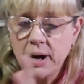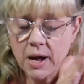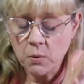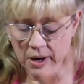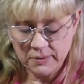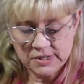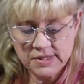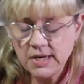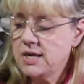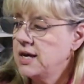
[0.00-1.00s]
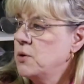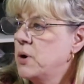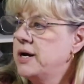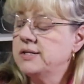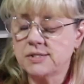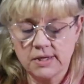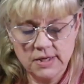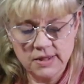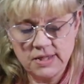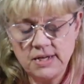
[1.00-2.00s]
But what I was thinking was
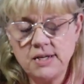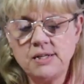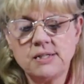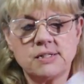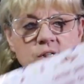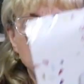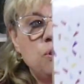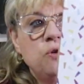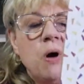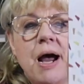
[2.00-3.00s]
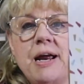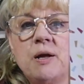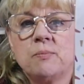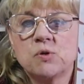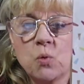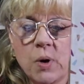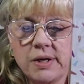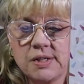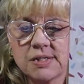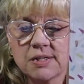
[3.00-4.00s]
these two items, you
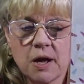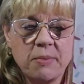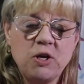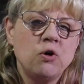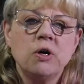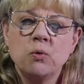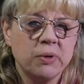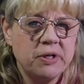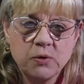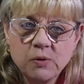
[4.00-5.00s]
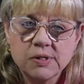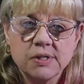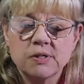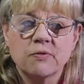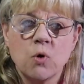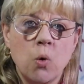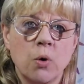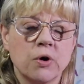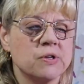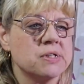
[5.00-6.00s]
can reuse these of
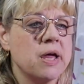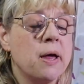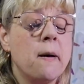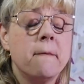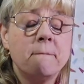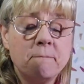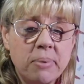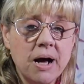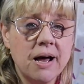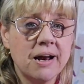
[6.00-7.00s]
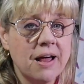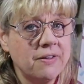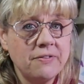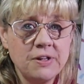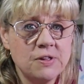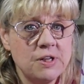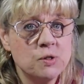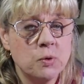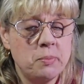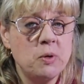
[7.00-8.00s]
course, but I thought that
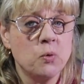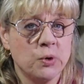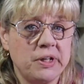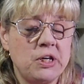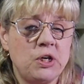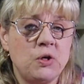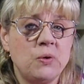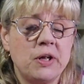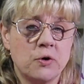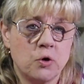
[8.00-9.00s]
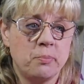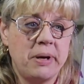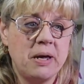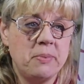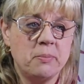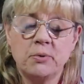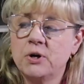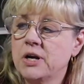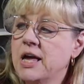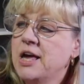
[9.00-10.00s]
these would be really cute in her baby
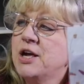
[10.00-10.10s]
book.